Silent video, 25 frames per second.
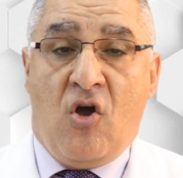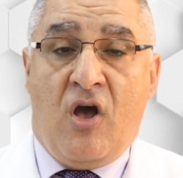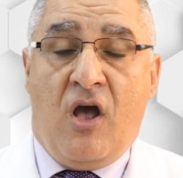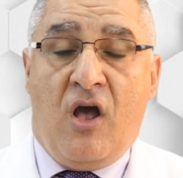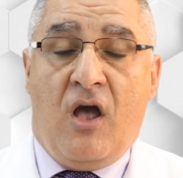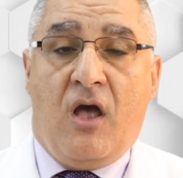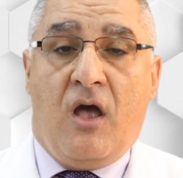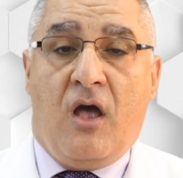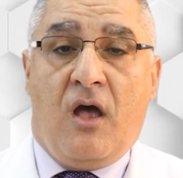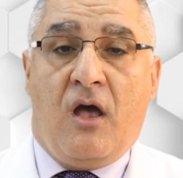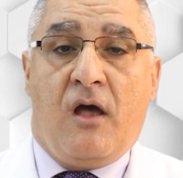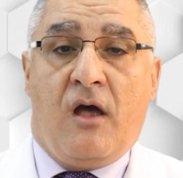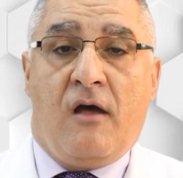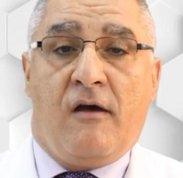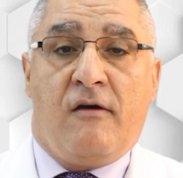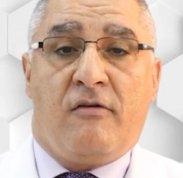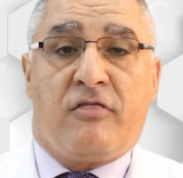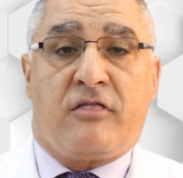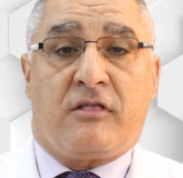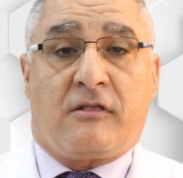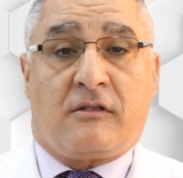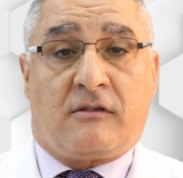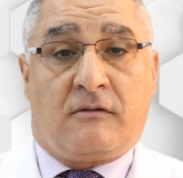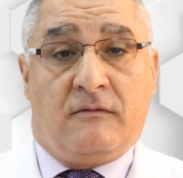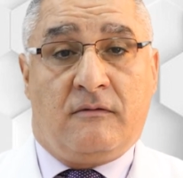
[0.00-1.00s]

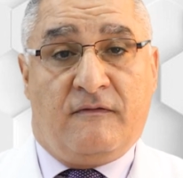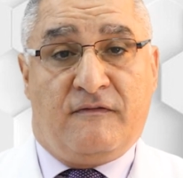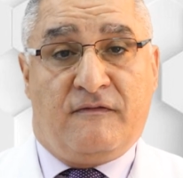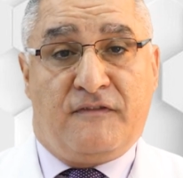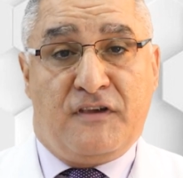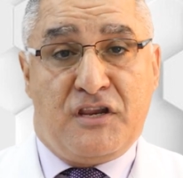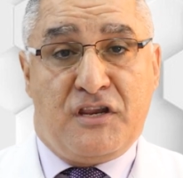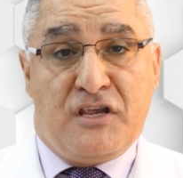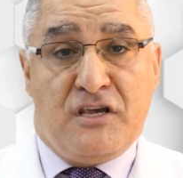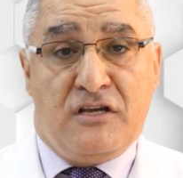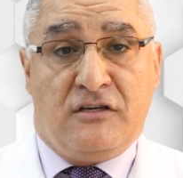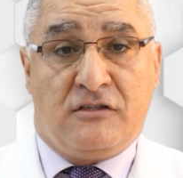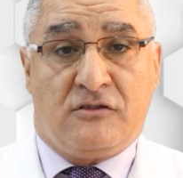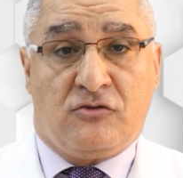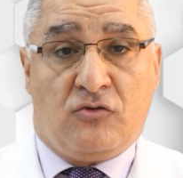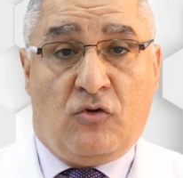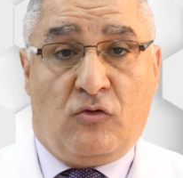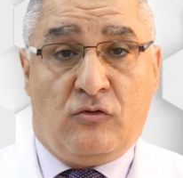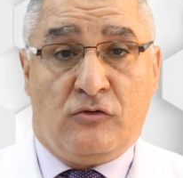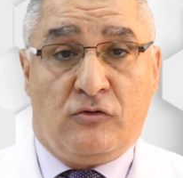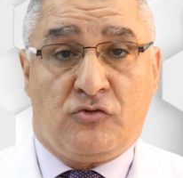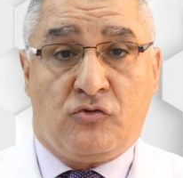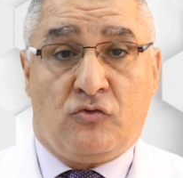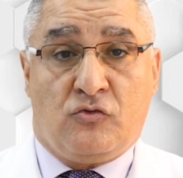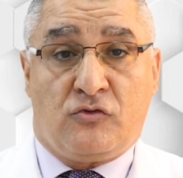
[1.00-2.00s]
Veneers
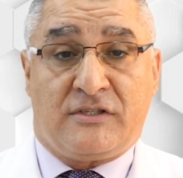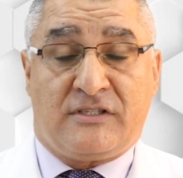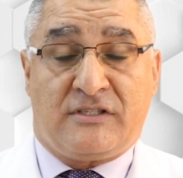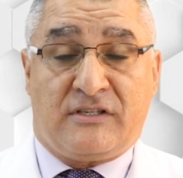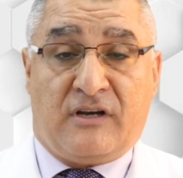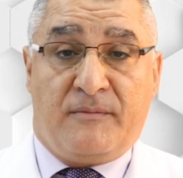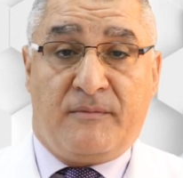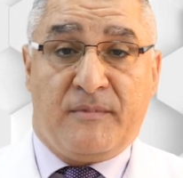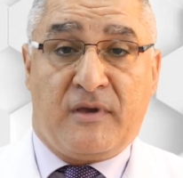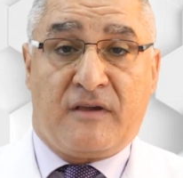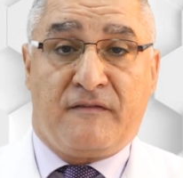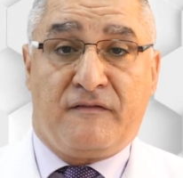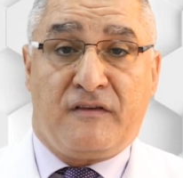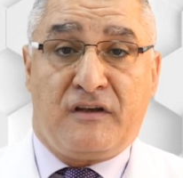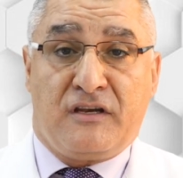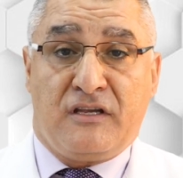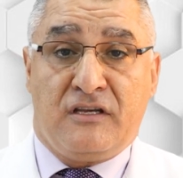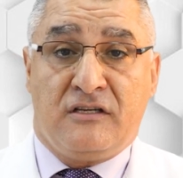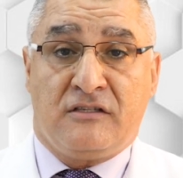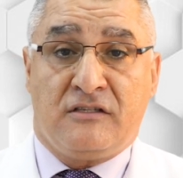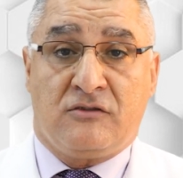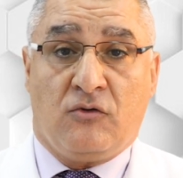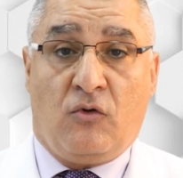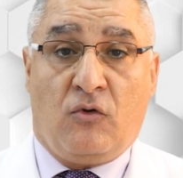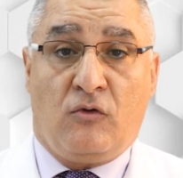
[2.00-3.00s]
also, or ceramic
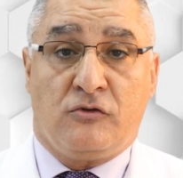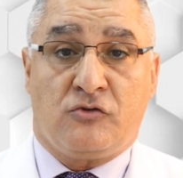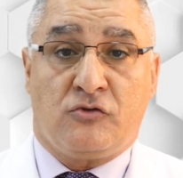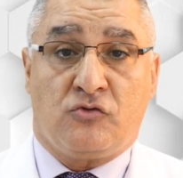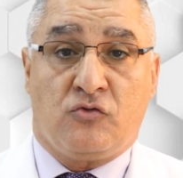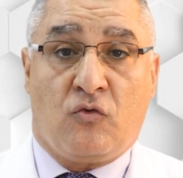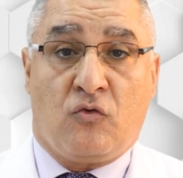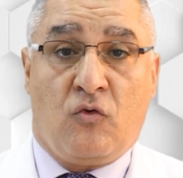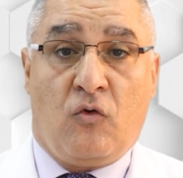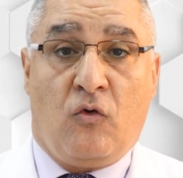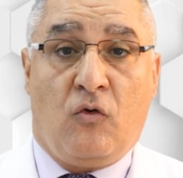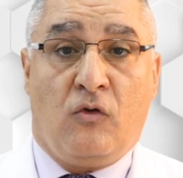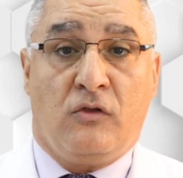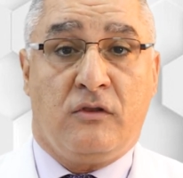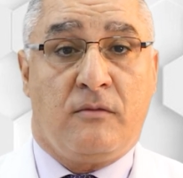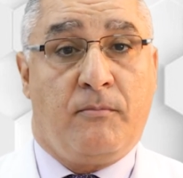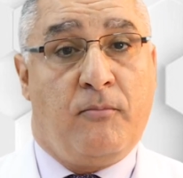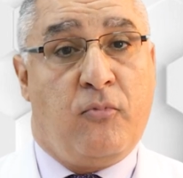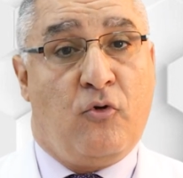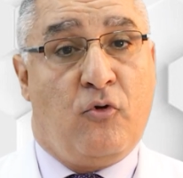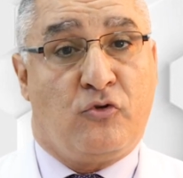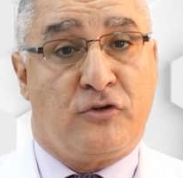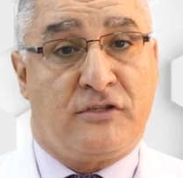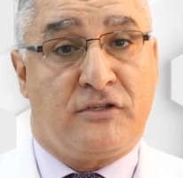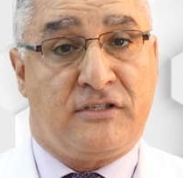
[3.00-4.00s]
veneers, also
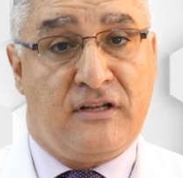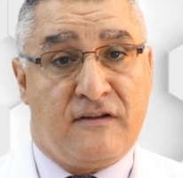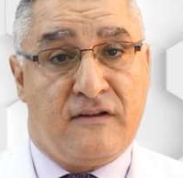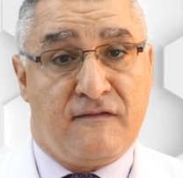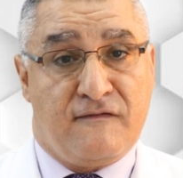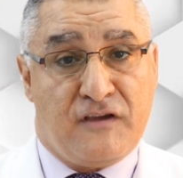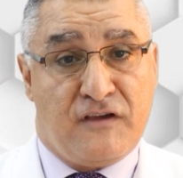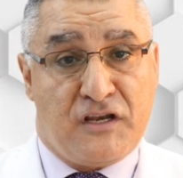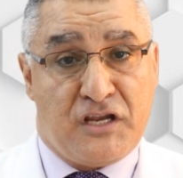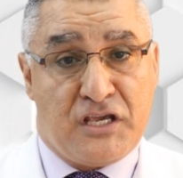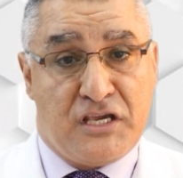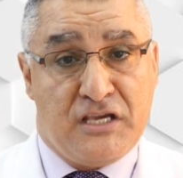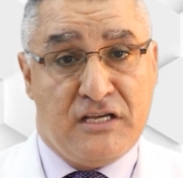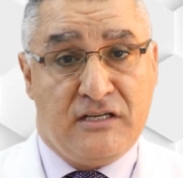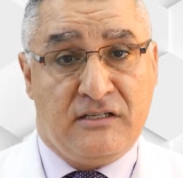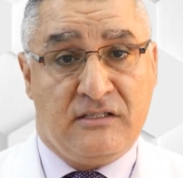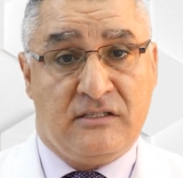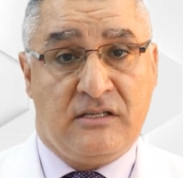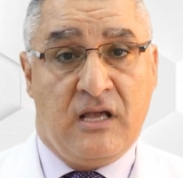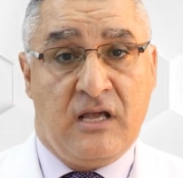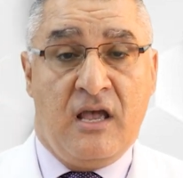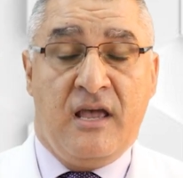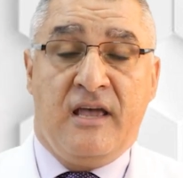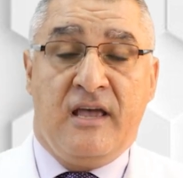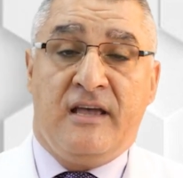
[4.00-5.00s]
called porcelain
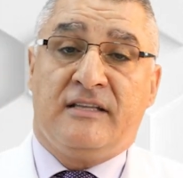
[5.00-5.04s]
veneers,